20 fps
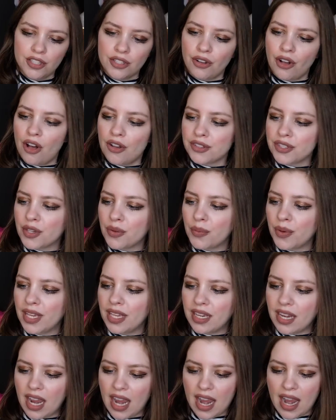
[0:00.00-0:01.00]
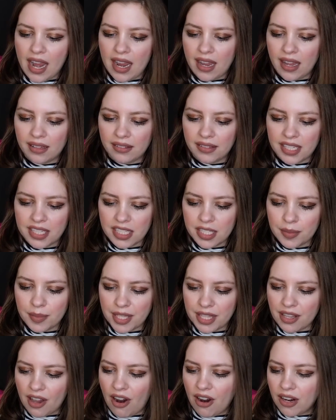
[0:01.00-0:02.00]
You'll also win a
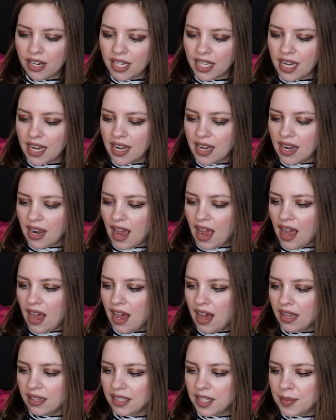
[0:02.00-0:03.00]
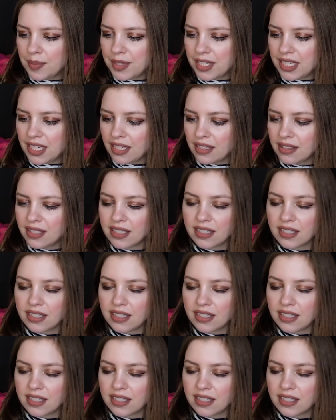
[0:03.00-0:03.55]
Elizabeth Arden uh, lipstick.